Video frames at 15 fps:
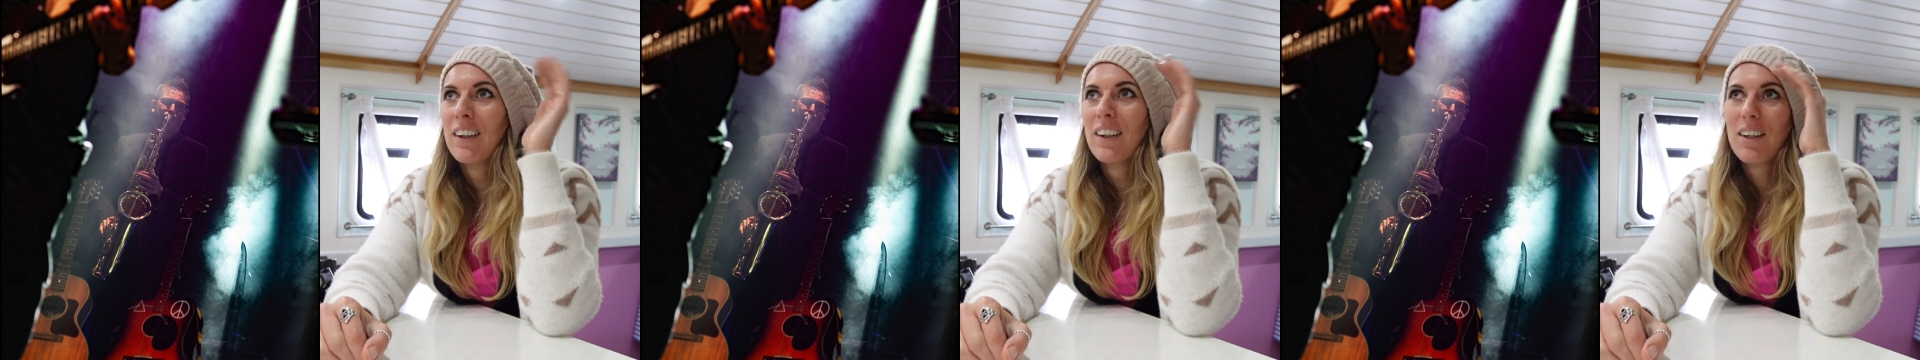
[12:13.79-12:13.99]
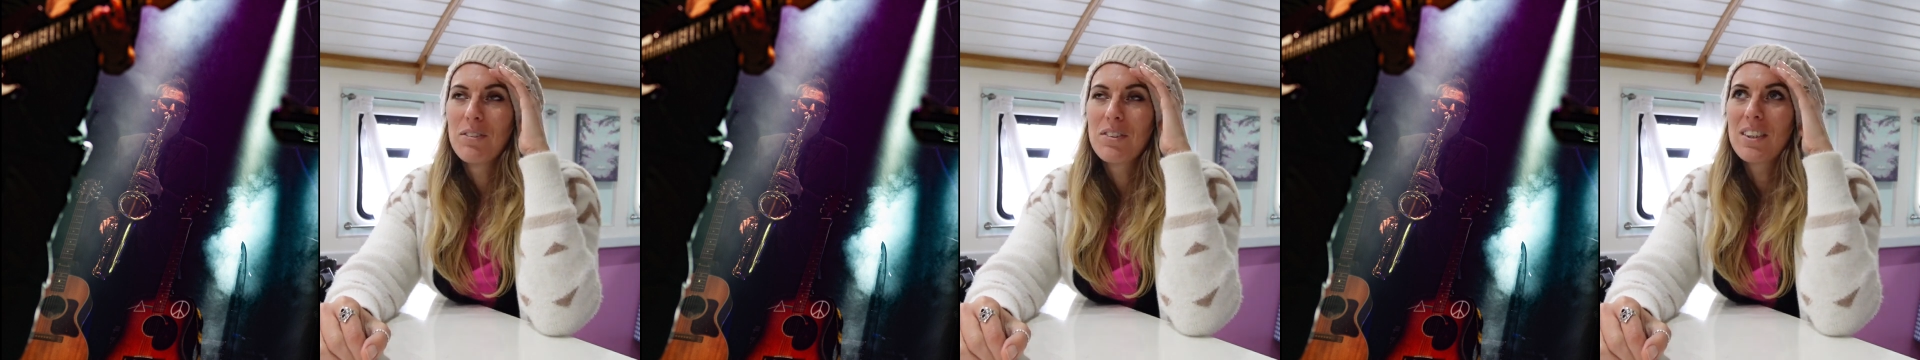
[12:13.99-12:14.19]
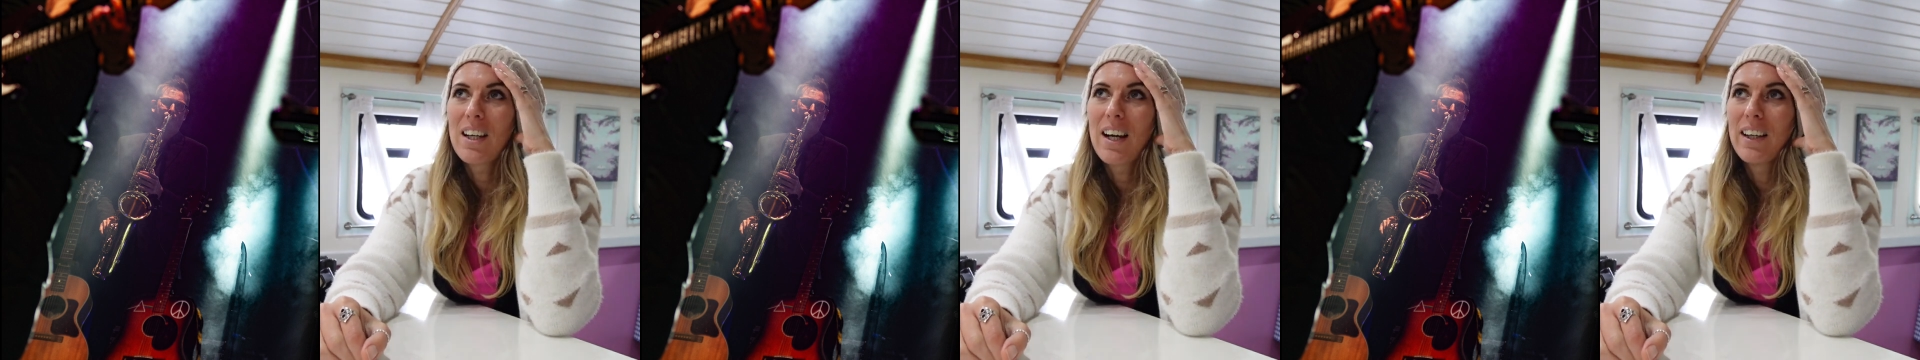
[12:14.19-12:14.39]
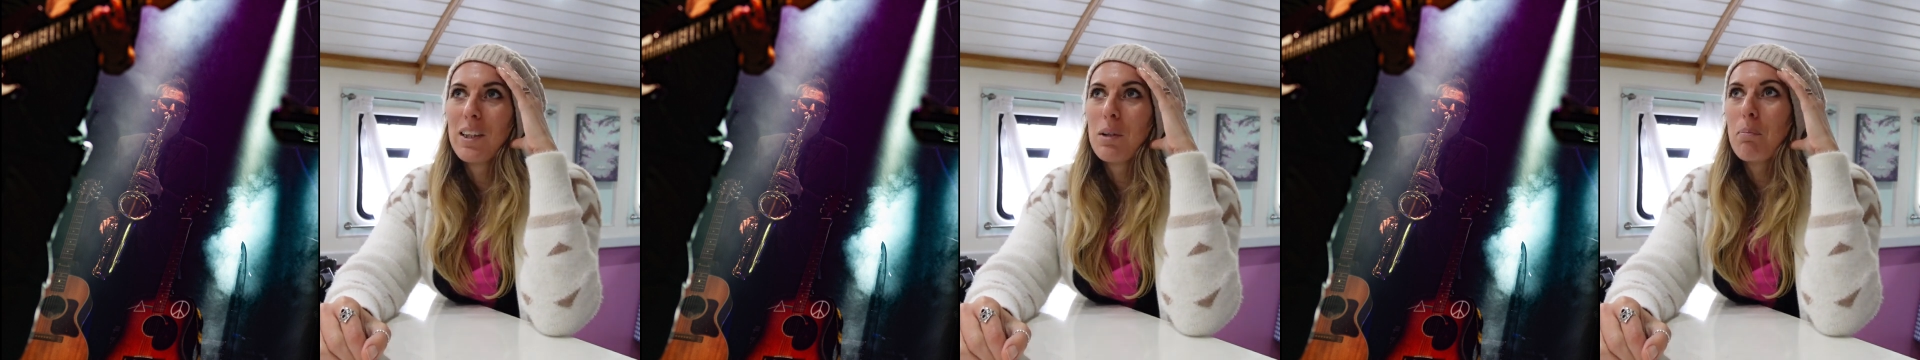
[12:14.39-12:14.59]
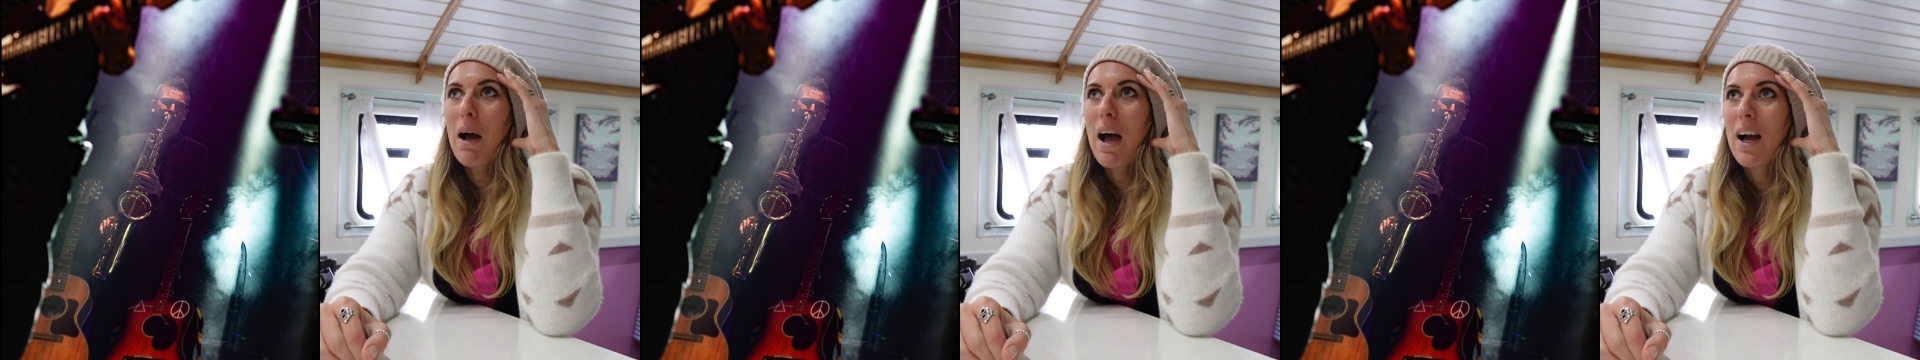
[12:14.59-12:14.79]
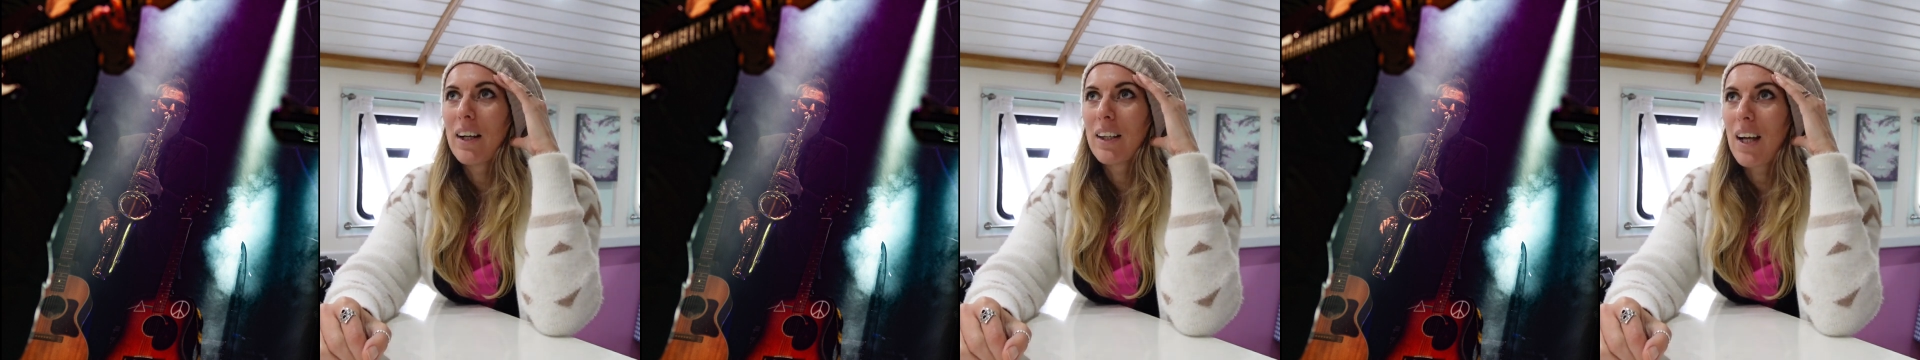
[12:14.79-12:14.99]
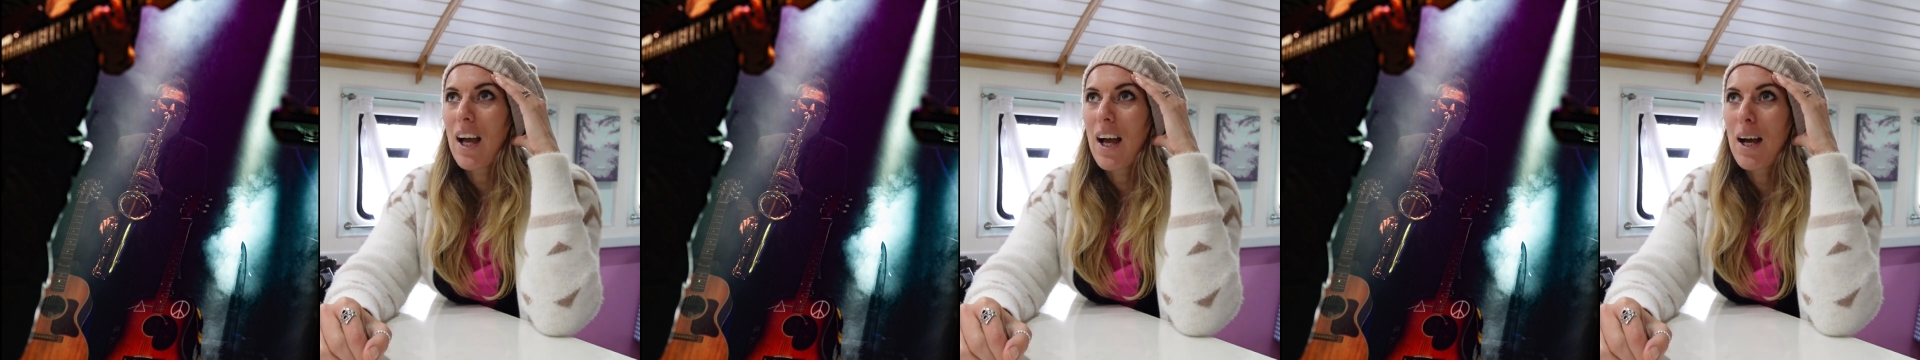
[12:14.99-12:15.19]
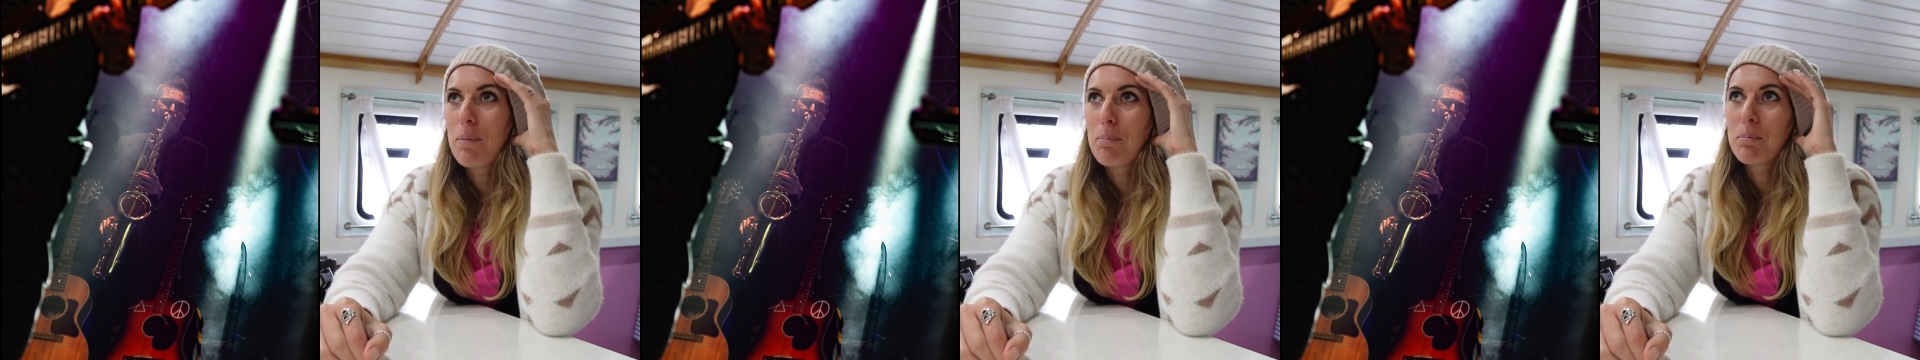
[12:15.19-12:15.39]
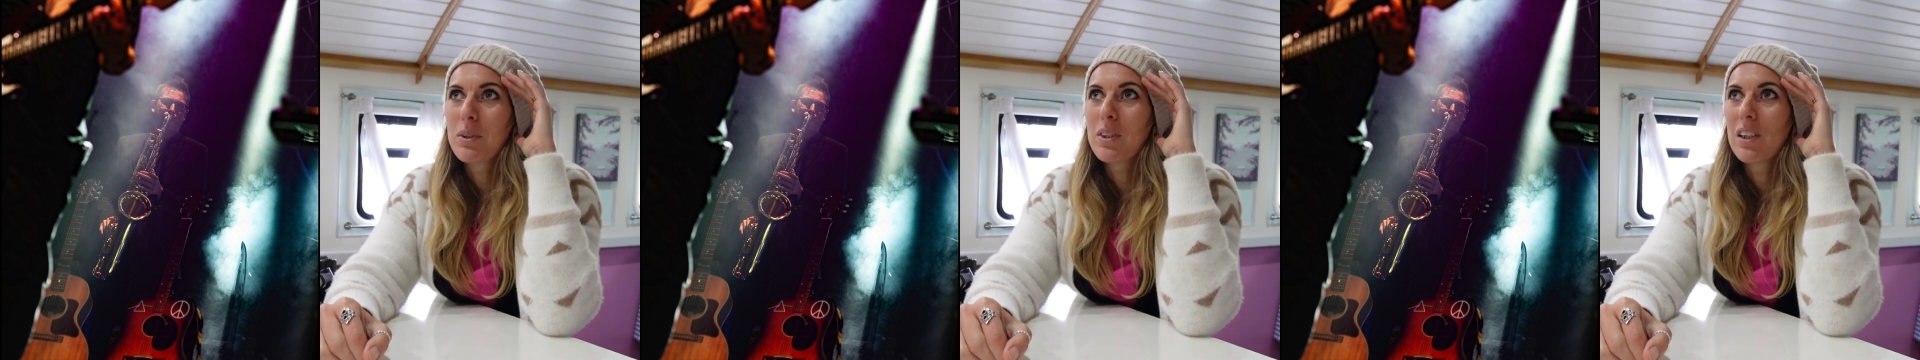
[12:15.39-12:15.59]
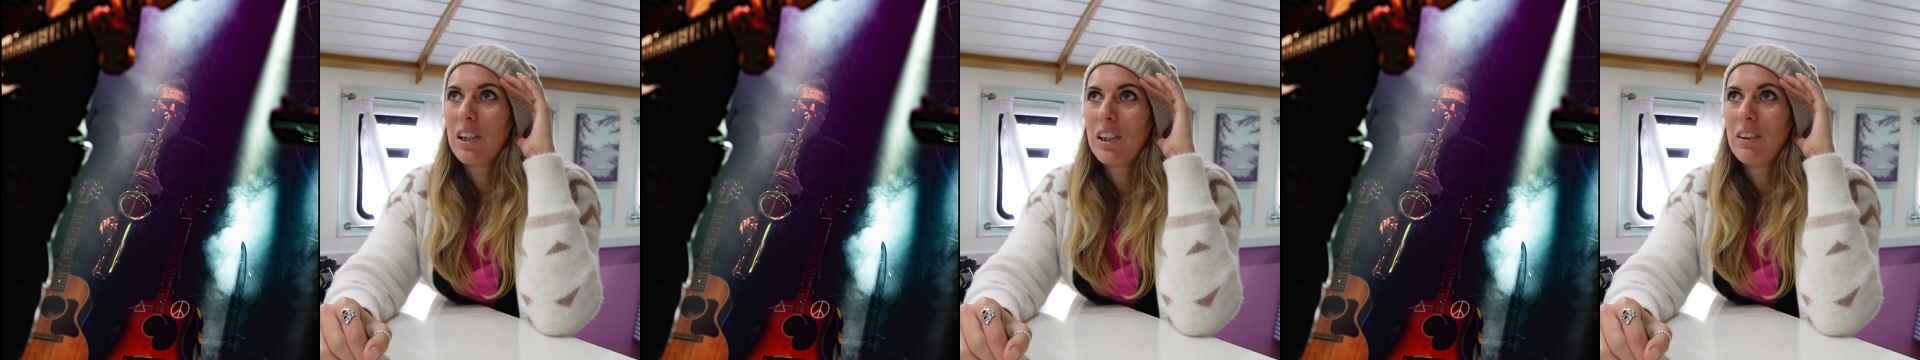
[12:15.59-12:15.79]
I'm sat in the back,
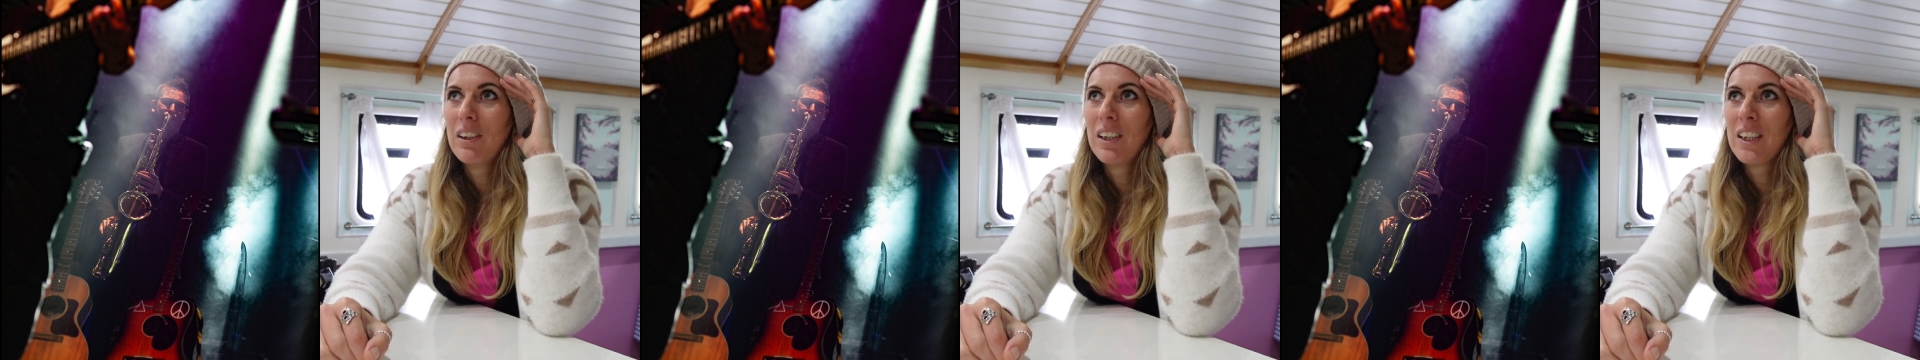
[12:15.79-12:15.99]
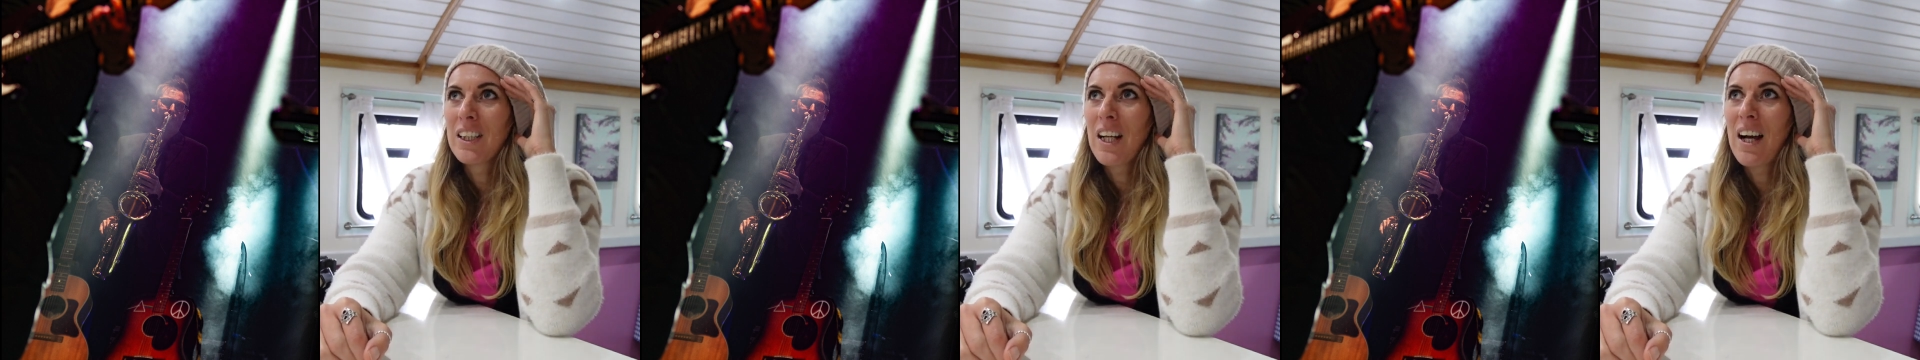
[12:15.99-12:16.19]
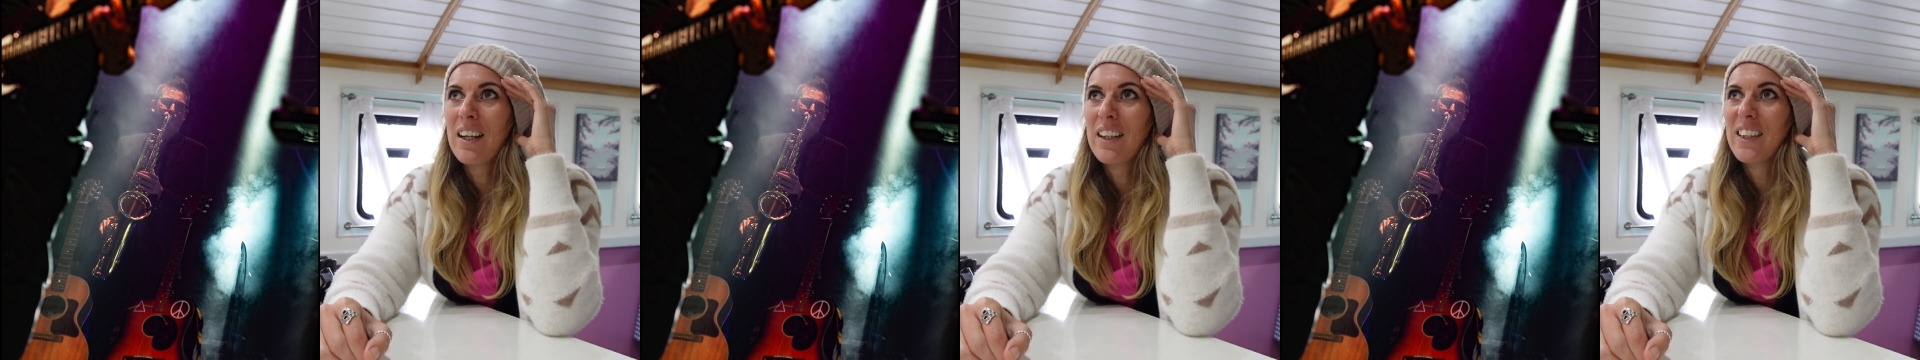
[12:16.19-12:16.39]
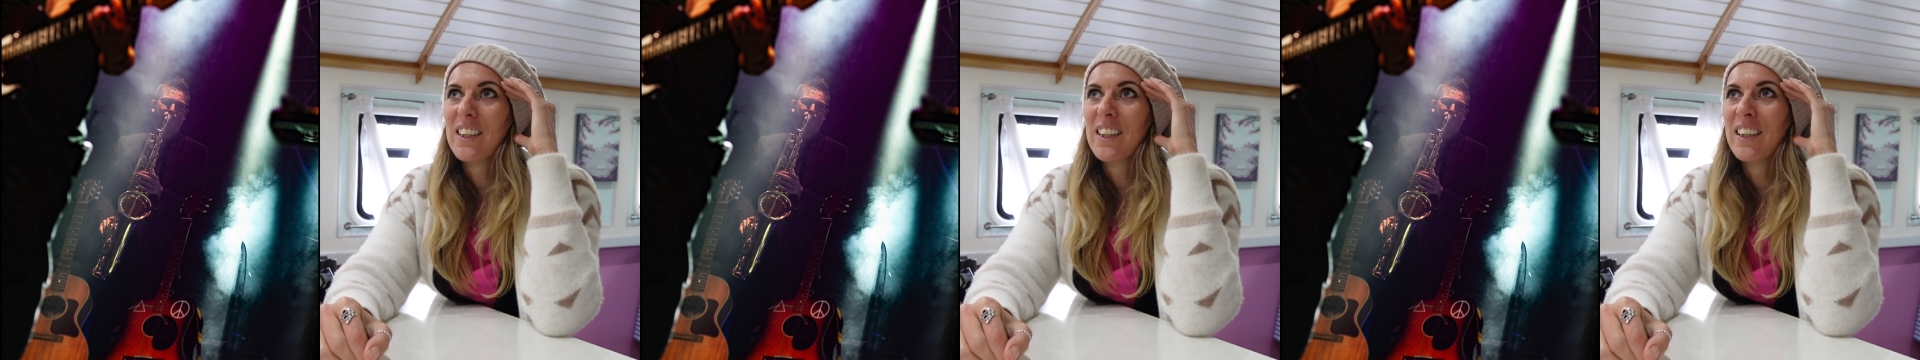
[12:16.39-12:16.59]
absolutely shattered,